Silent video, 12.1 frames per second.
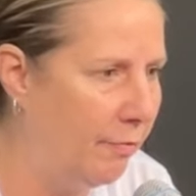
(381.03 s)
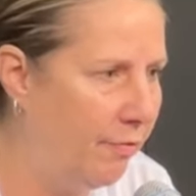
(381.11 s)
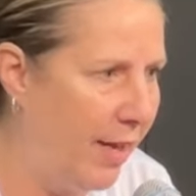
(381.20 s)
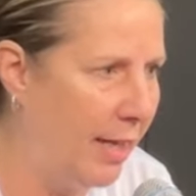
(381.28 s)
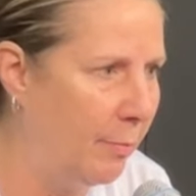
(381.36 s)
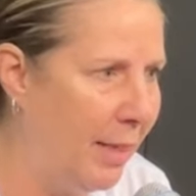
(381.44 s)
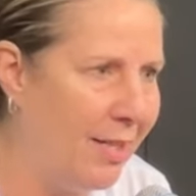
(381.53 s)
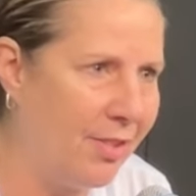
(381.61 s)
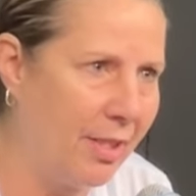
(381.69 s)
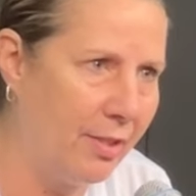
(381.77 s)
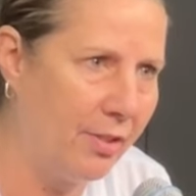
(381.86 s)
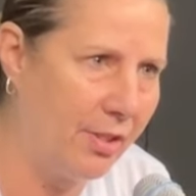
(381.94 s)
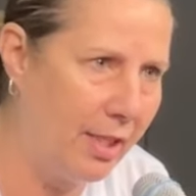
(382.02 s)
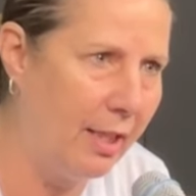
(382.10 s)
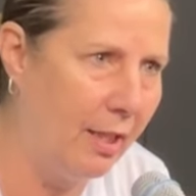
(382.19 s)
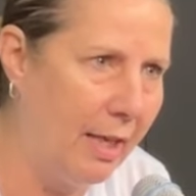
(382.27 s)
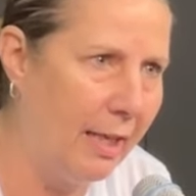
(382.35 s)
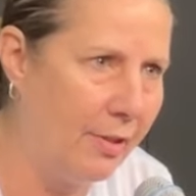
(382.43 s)
fan base in a city
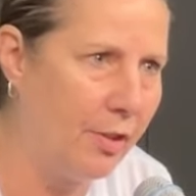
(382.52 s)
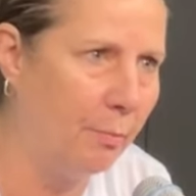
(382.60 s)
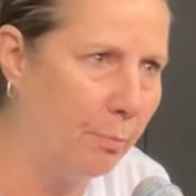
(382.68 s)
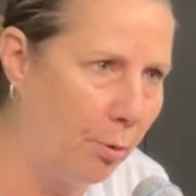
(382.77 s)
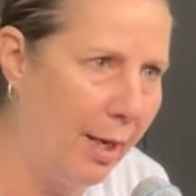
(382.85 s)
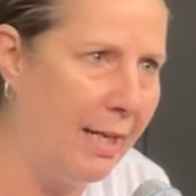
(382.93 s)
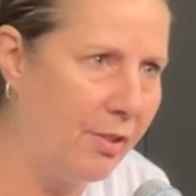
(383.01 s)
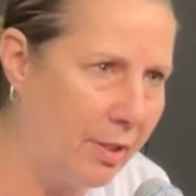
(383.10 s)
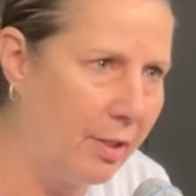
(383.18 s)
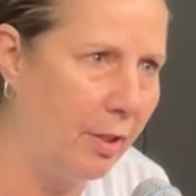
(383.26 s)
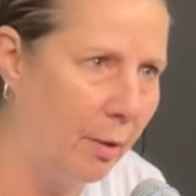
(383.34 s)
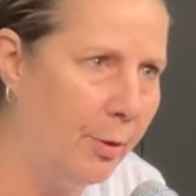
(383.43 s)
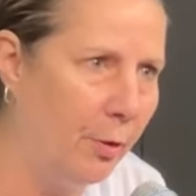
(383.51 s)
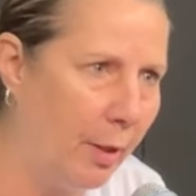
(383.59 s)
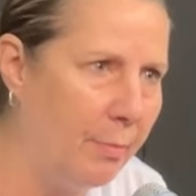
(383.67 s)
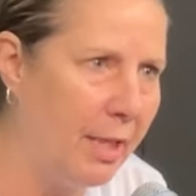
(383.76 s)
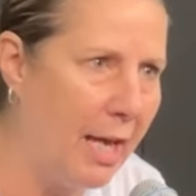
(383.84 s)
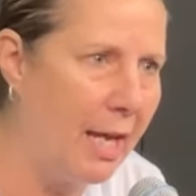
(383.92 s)
that has embraced the
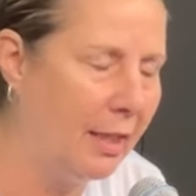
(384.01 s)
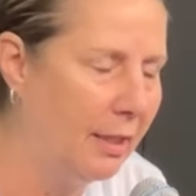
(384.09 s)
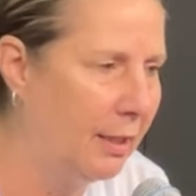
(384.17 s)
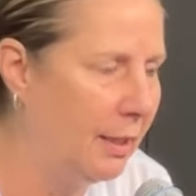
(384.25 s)
WNBA.